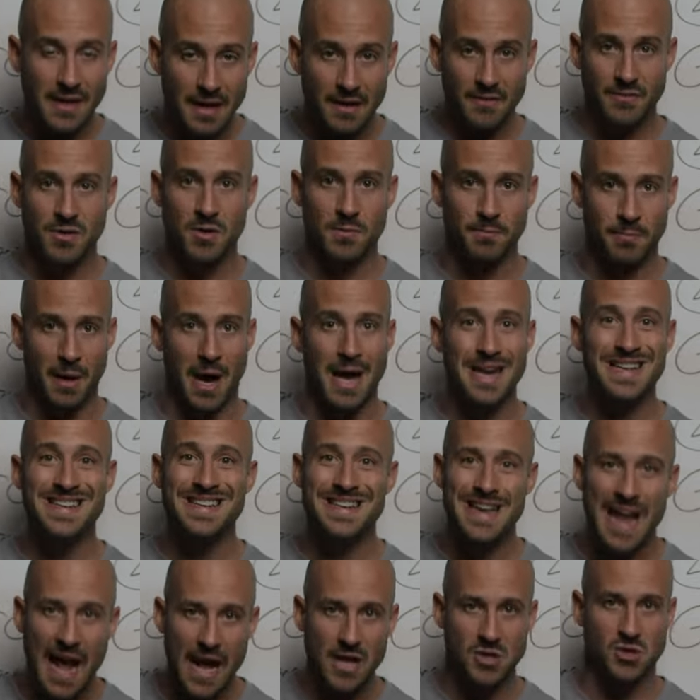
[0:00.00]
Give your body
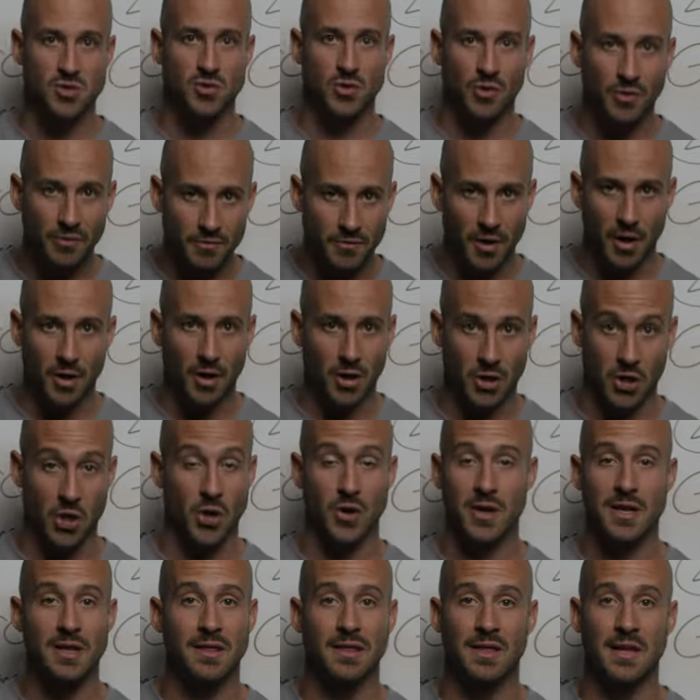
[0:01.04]
natural
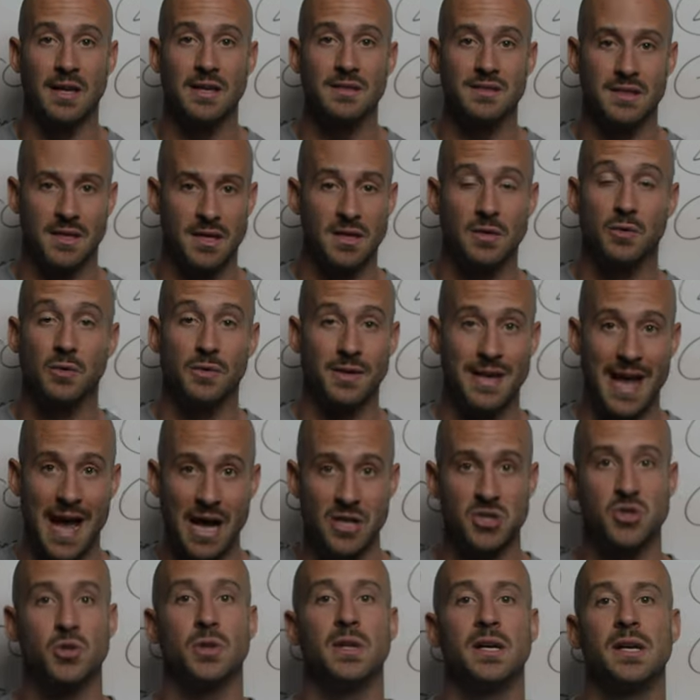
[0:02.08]
occurring things and it will
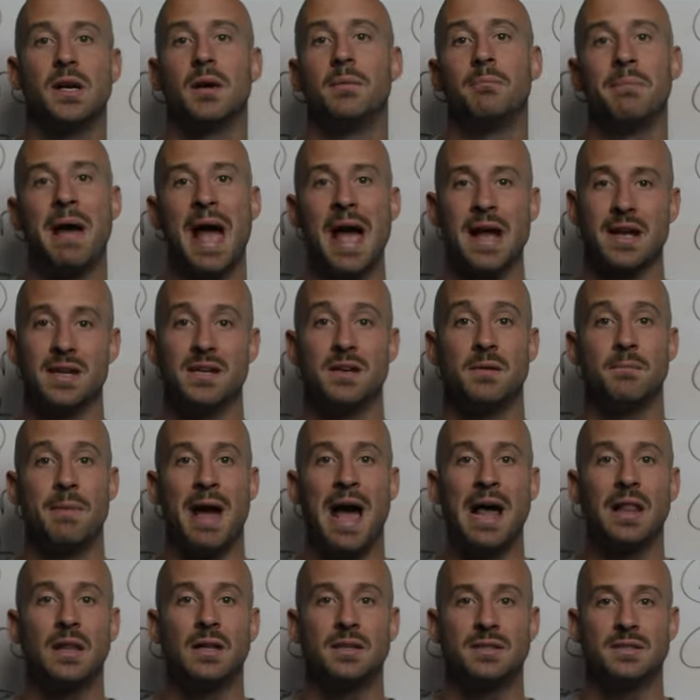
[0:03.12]
naturally come back into
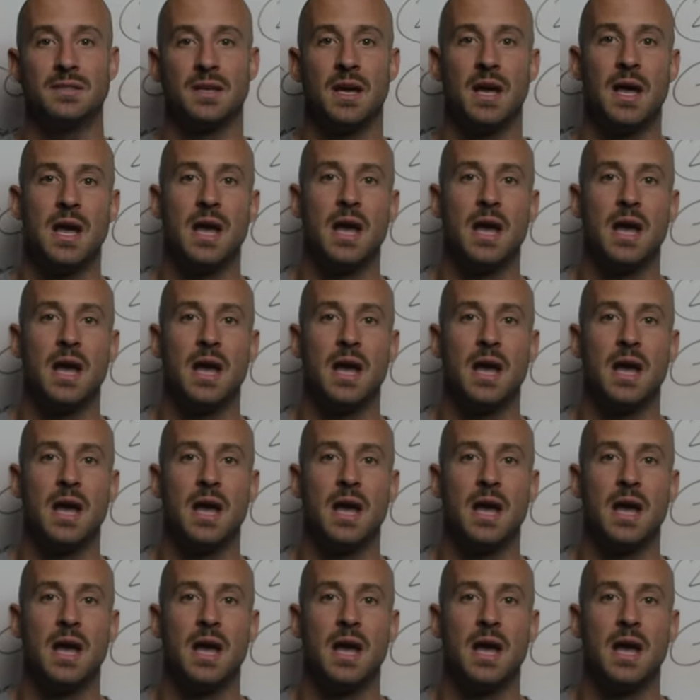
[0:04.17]
balance.